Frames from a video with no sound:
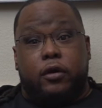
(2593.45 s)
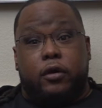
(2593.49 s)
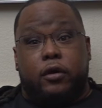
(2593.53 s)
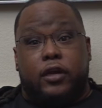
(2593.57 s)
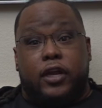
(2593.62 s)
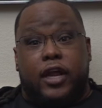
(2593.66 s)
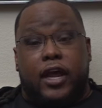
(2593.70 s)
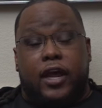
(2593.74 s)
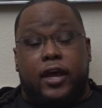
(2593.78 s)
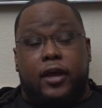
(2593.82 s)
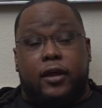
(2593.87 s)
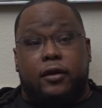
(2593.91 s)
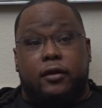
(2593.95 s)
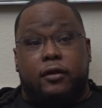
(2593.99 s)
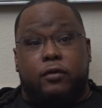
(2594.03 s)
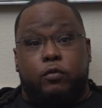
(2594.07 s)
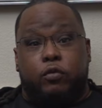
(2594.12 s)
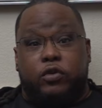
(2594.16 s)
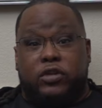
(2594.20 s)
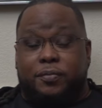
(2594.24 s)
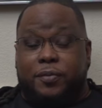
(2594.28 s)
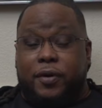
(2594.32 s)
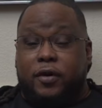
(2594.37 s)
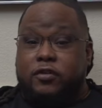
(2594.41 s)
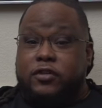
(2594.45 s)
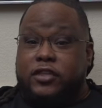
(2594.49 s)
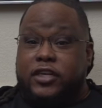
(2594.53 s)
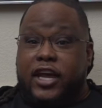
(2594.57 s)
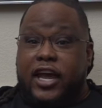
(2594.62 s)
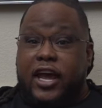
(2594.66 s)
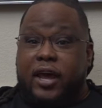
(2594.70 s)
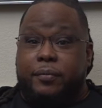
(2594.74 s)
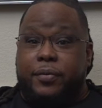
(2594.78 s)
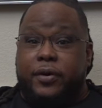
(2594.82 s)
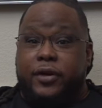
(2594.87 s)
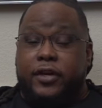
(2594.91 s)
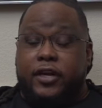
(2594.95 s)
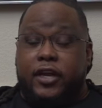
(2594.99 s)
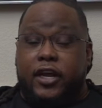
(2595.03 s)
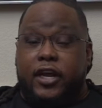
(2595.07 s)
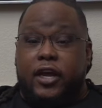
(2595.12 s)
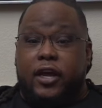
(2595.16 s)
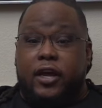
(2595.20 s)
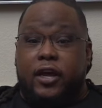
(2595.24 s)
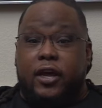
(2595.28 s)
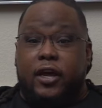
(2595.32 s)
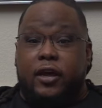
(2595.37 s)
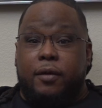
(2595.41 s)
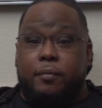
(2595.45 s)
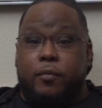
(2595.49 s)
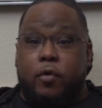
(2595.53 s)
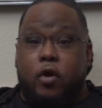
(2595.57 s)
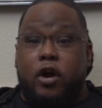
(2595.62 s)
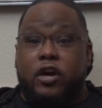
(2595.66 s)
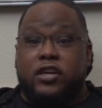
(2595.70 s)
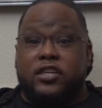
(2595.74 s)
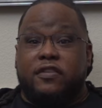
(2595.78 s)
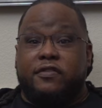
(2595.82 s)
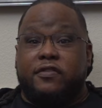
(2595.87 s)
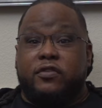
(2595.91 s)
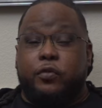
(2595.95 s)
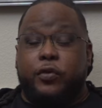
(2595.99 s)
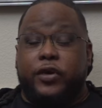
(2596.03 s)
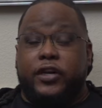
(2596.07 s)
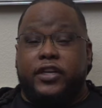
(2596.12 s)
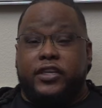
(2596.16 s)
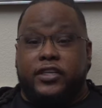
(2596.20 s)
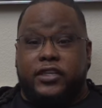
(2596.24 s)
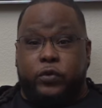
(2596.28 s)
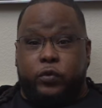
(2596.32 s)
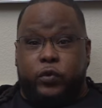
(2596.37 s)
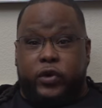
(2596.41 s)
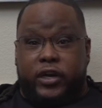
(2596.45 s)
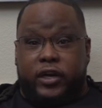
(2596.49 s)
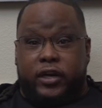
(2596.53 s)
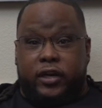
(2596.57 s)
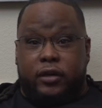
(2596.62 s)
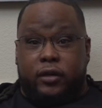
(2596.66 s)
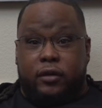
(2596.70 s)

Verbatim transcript: that was supposed to happen in March of 2020.